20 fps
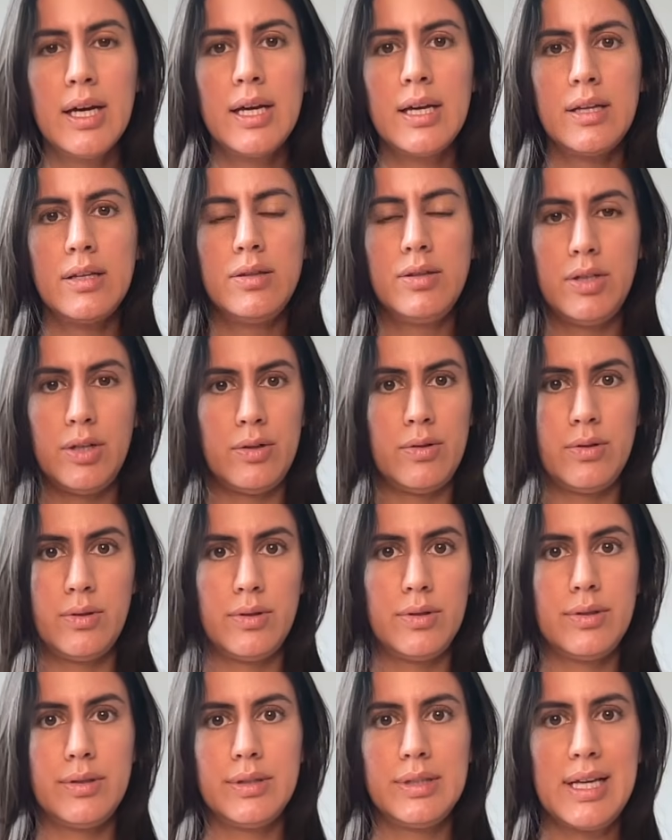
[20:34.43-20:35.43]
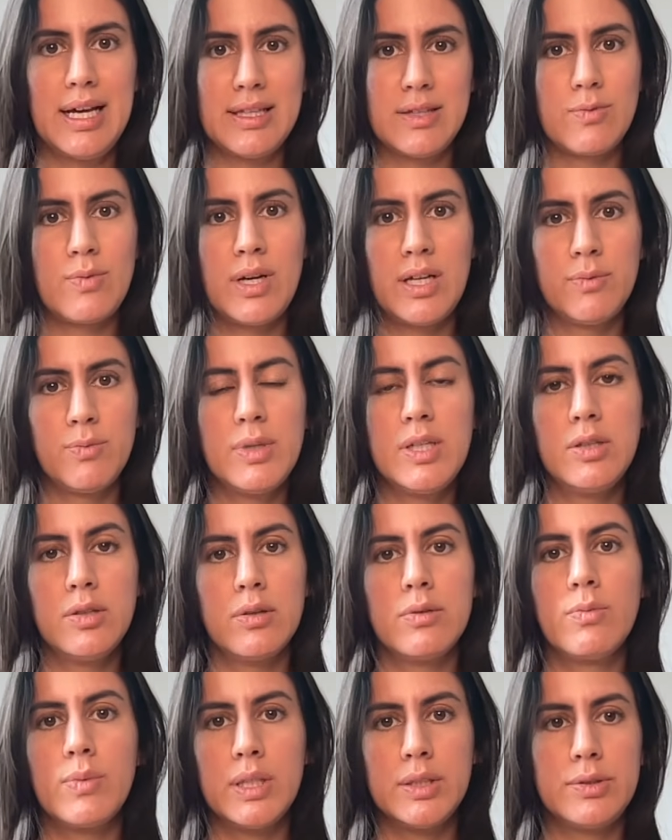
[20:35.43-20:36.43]
No, that's what we
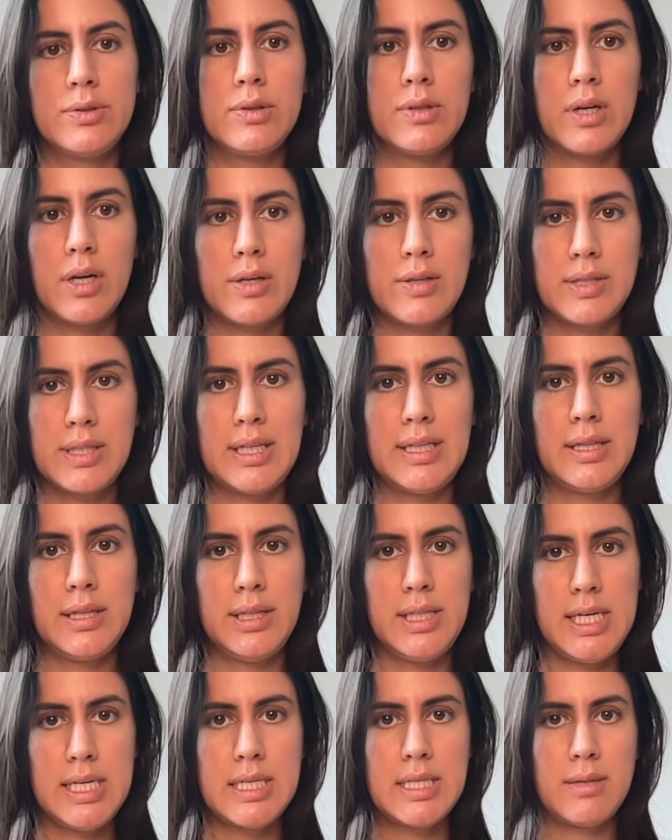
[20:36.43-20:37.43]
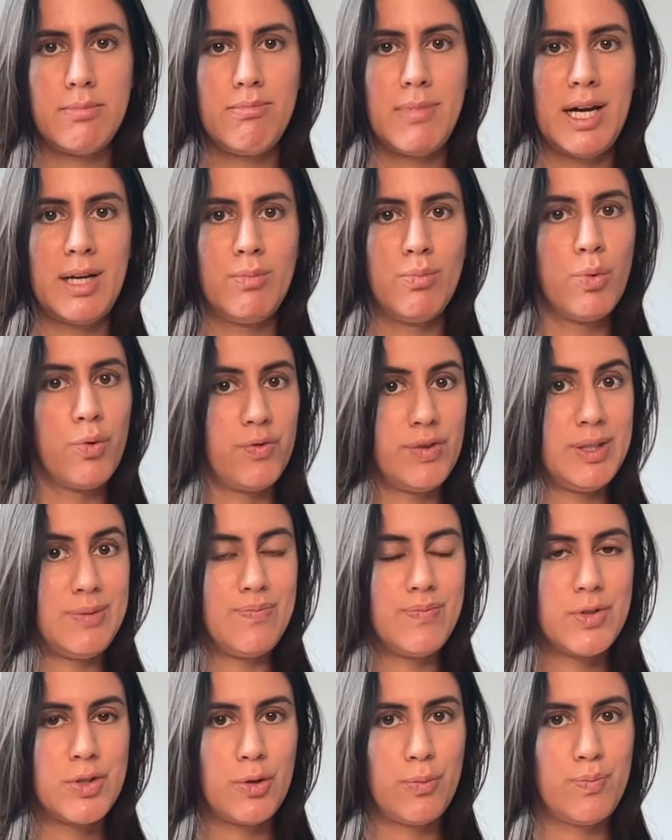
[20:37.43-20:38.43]
don't want to cause in this mind movie.
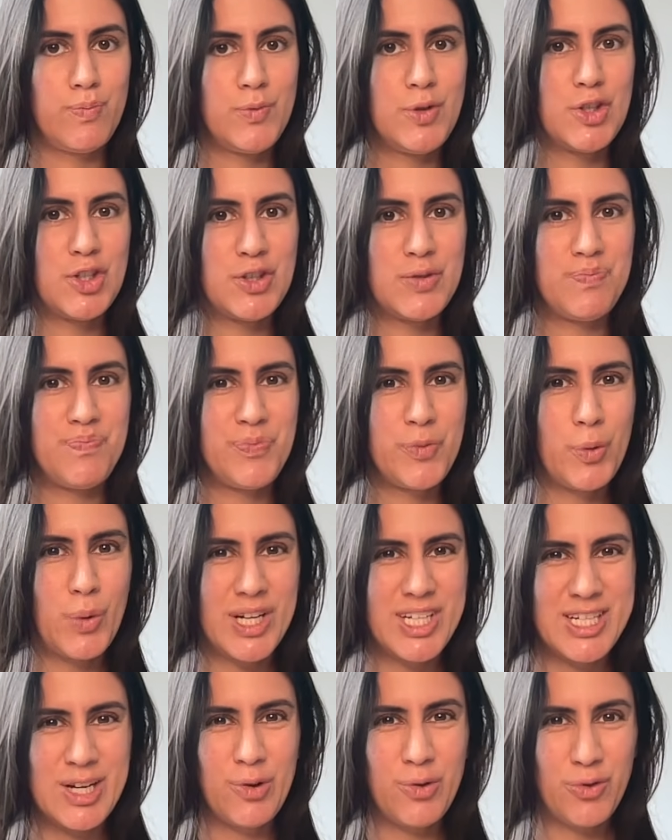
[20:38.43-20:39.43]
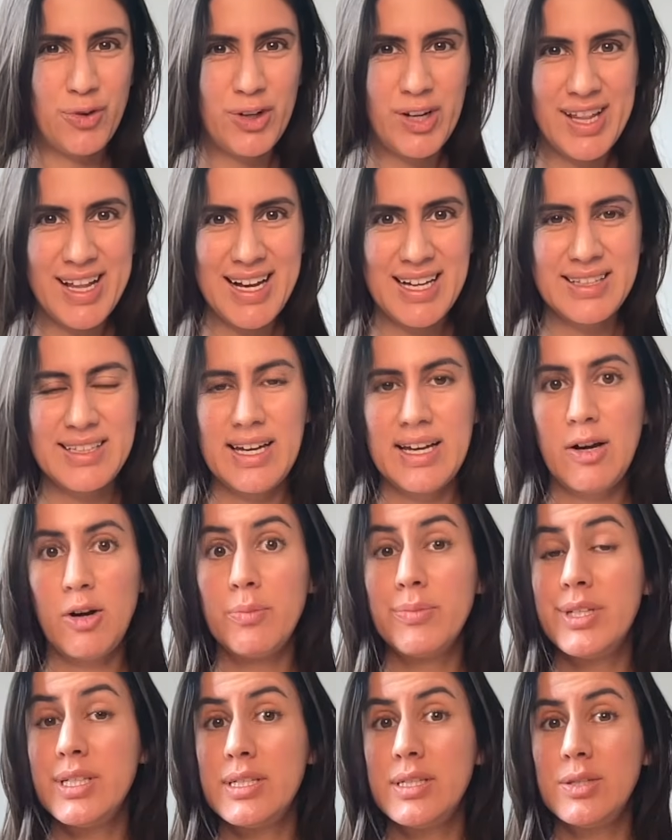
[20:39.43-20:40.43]
So just watch out for that. I hope
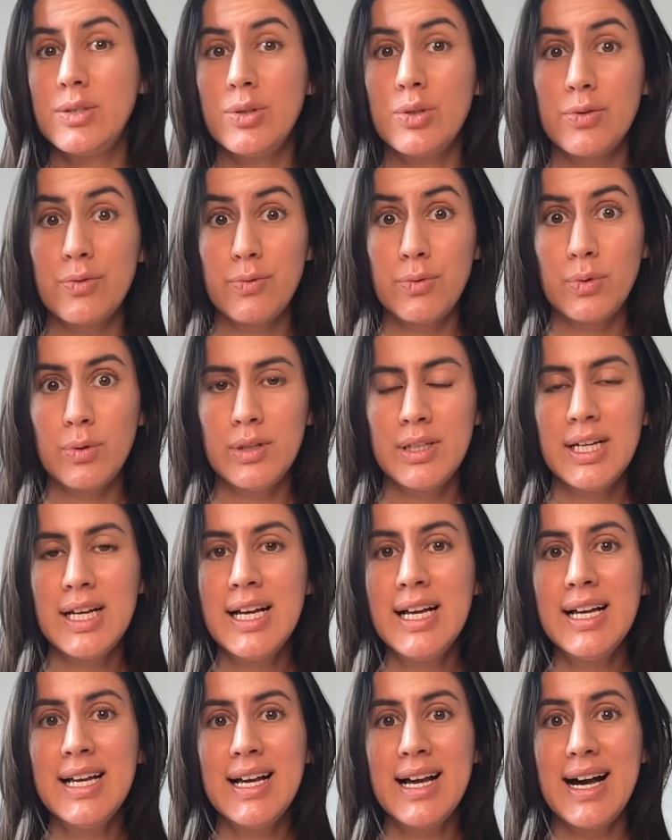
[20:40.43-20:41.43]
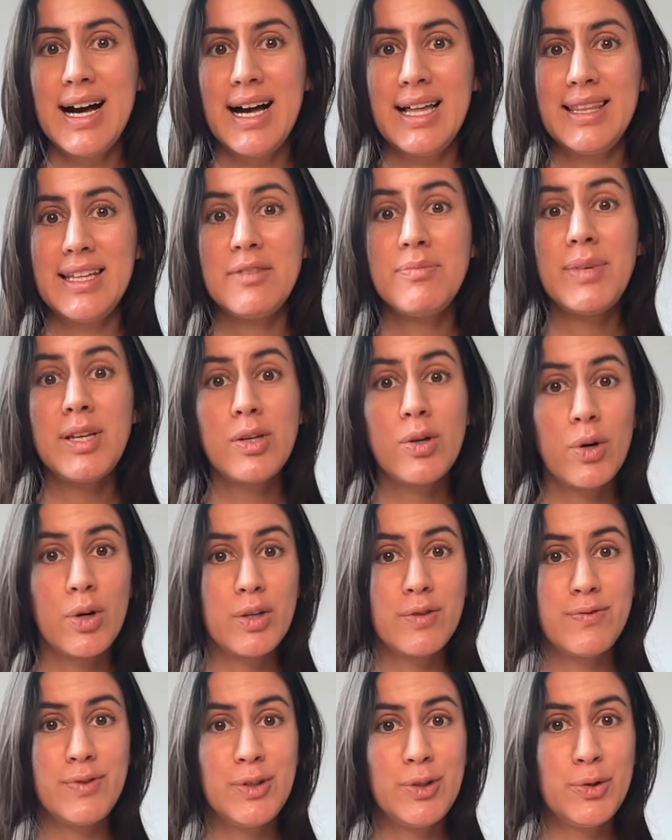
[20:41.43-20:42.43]
this is useful. And let me know
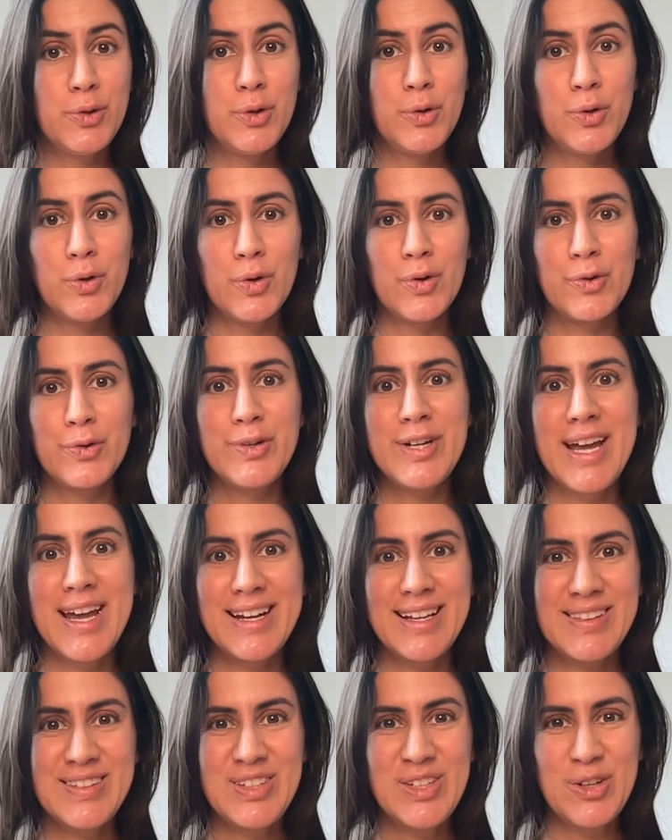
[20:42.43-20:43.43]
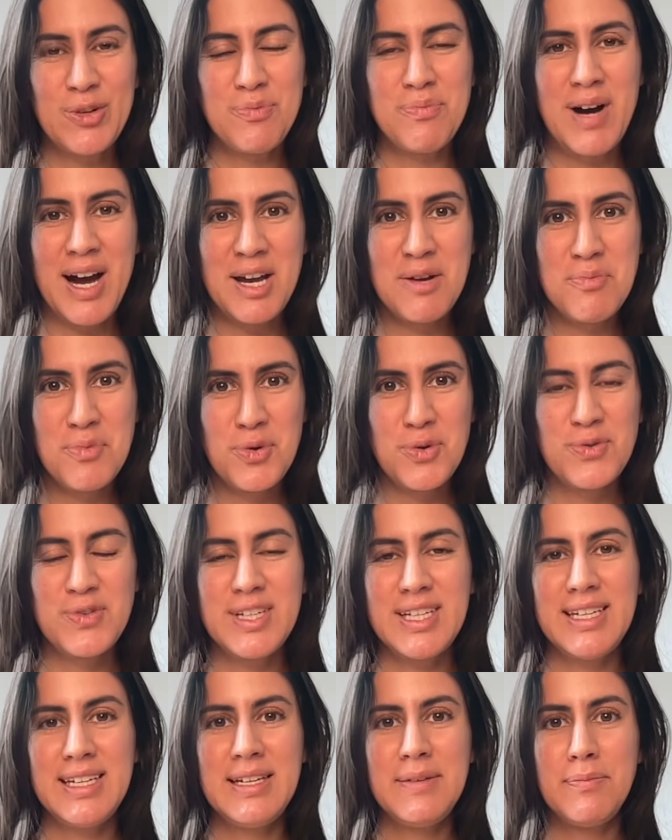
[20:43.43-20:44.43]
if you created your mind
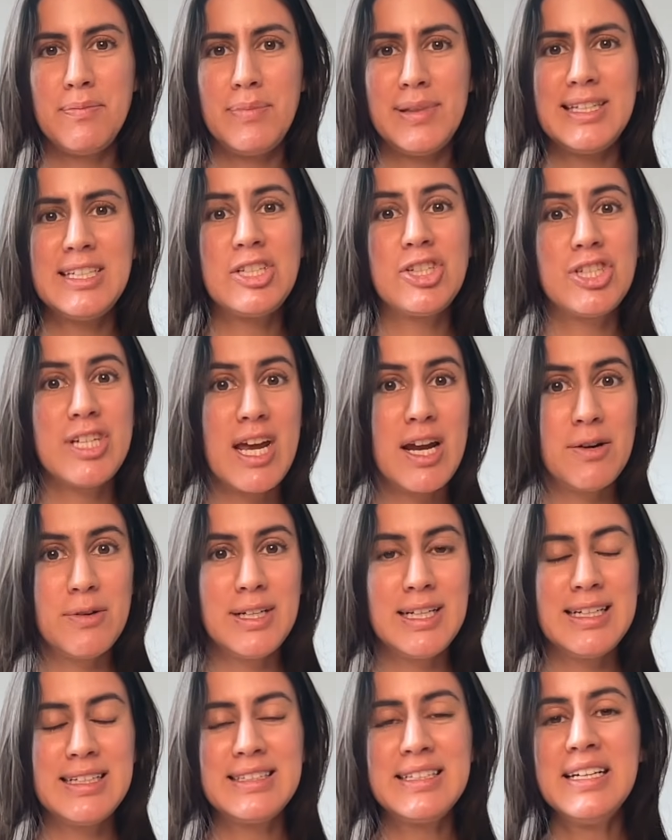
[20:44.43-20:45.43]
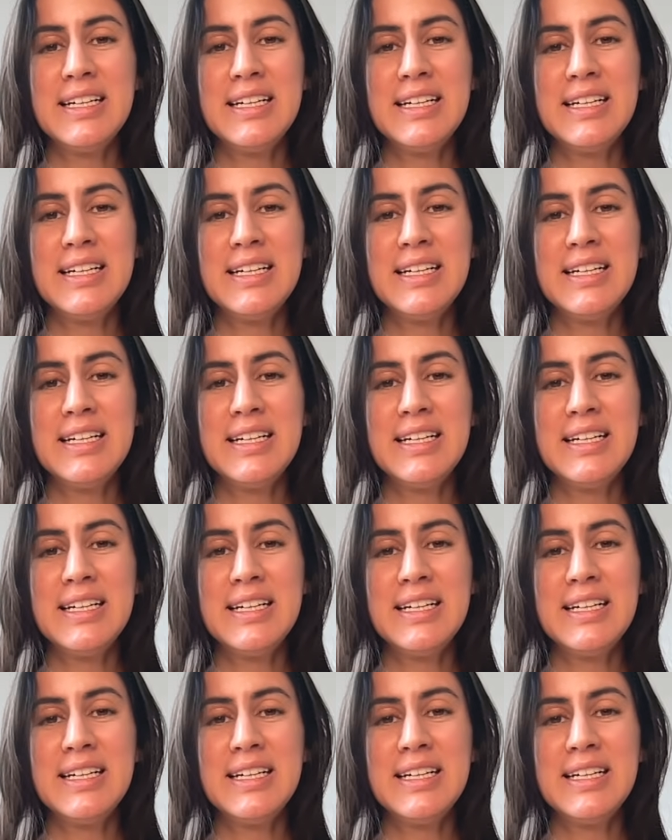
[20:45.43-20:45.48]
movie. Please share it.